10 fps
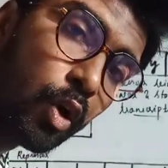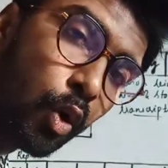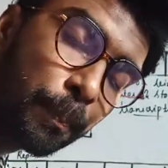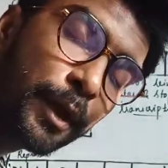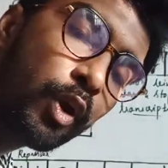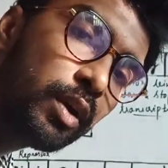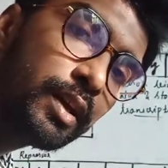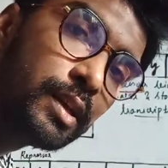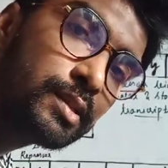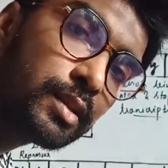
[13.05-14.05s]

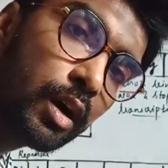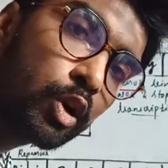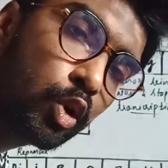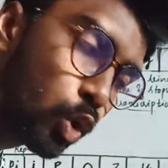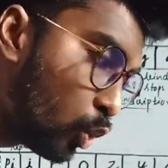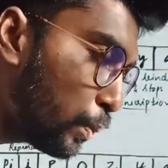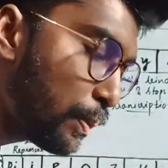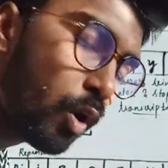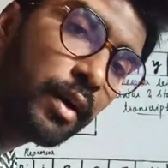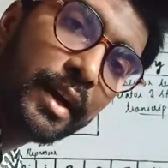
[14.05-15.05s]
Operon is a group
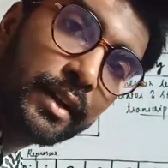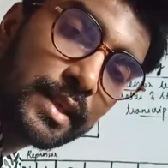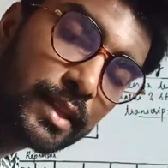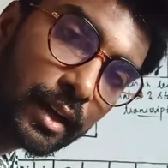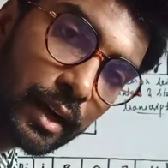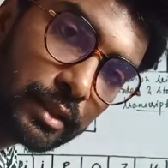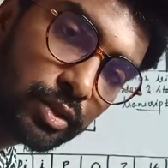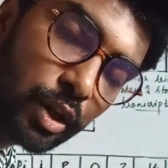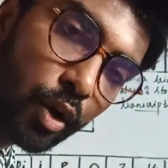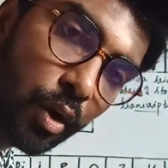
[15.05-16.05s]
or it is a
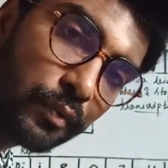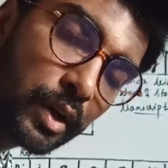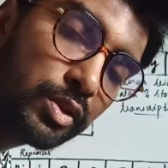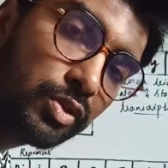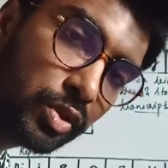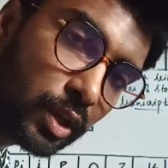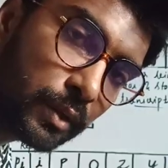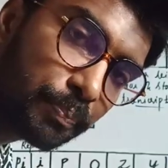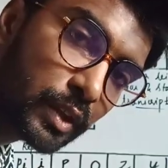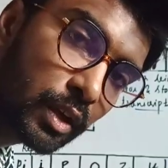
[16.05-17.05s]
cluster of a
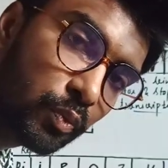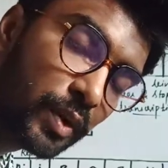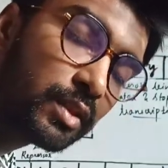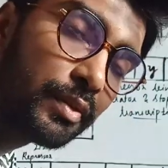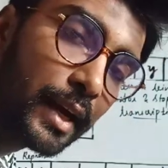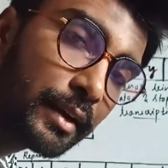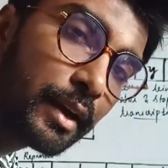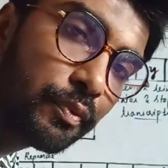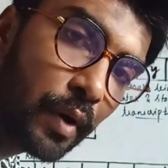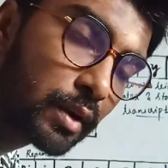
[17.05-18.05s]
gene with
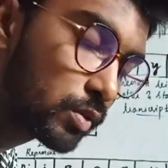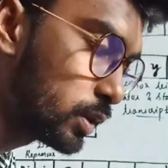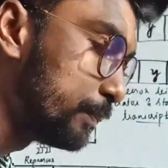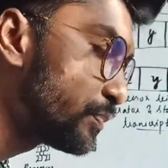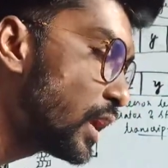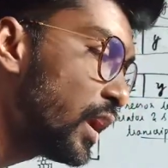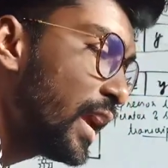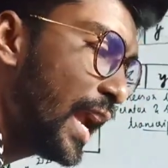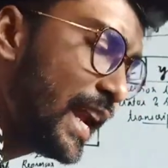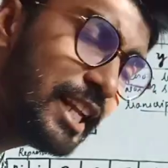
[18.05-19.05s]
related function.
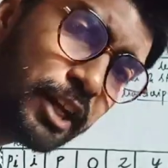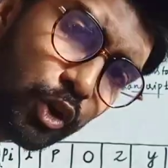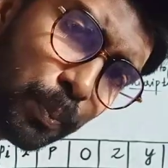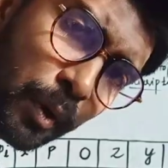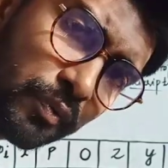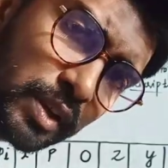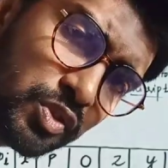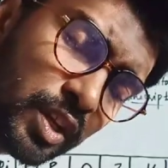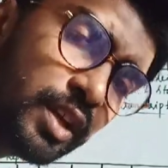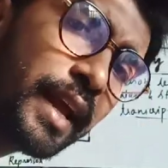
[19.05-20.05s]
Any group of a
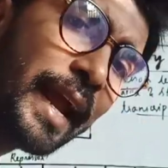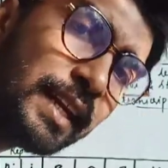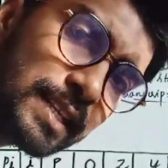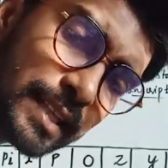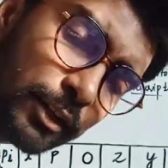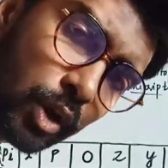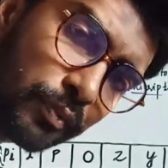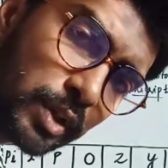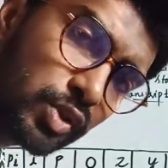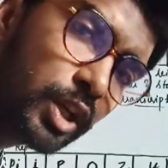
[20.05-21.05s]
gene, any set of
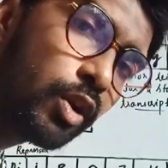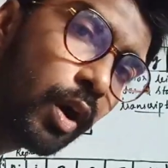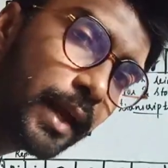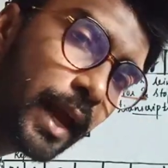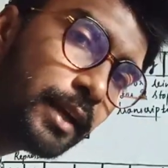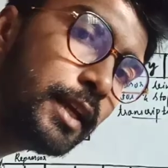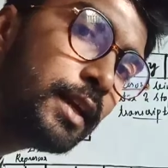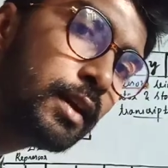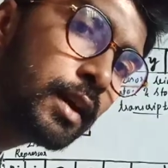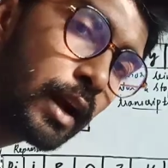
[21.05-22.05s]
a gene or
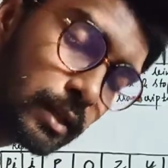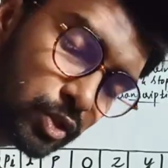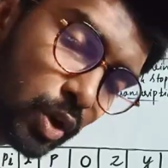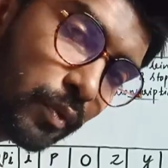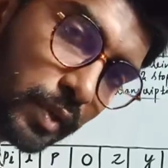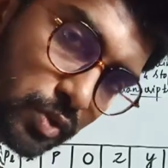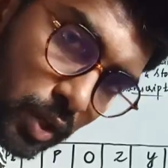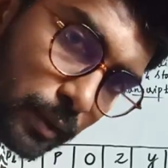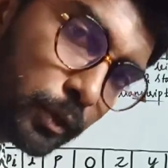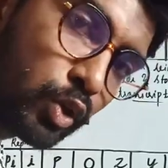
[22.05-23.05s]
any cluster of a
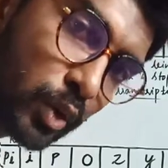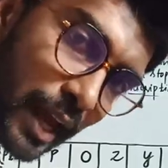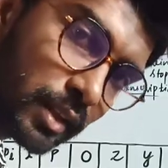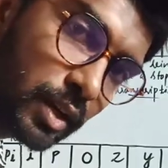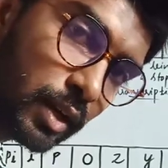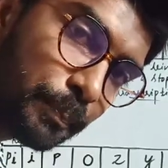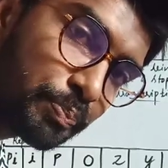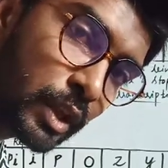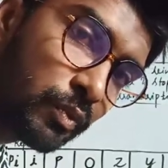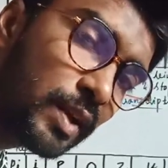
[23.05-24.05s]
gene together
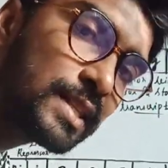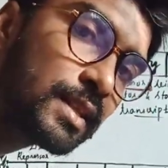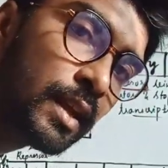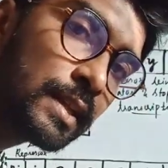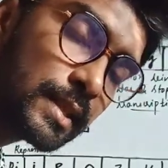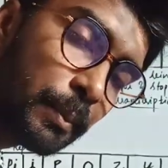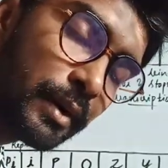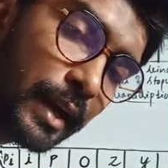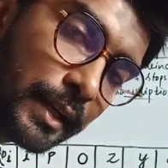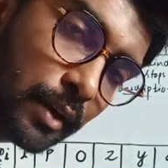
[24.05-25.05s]
with some
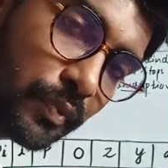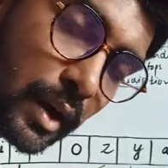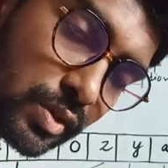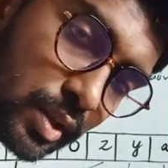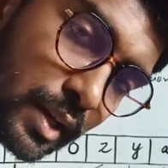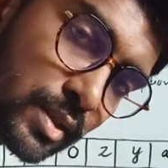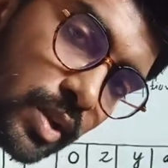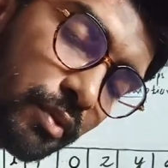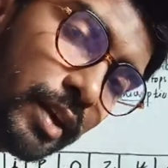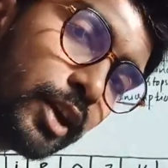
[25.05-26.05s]
related function is
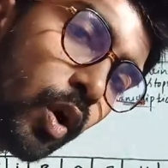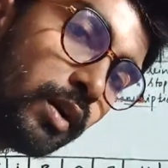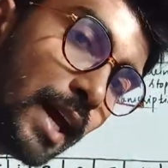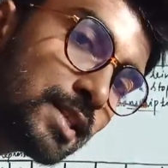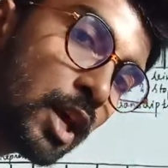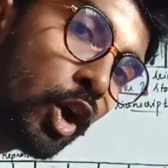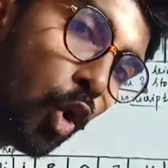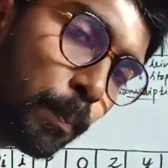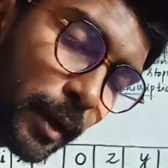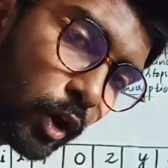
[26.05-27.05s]
generally called as
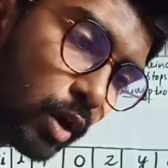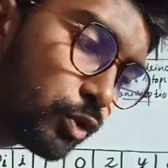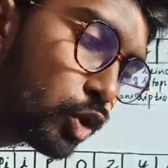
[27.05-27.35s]
operon.